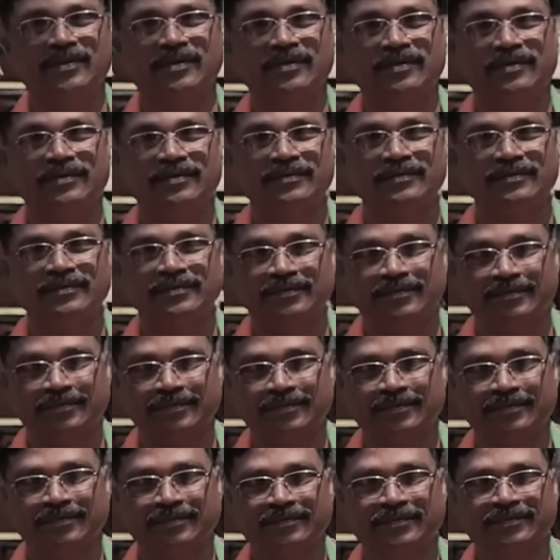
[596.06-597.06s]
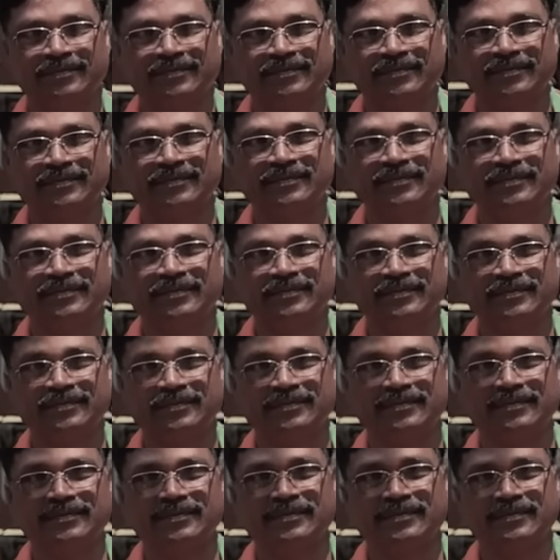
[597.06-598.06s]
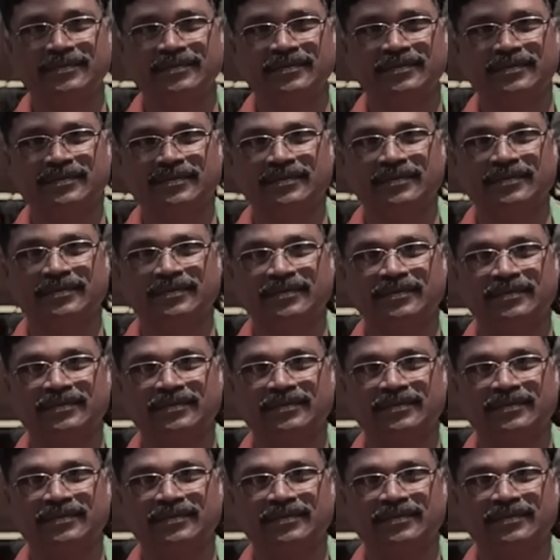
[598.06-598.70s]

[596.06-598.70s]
(silent)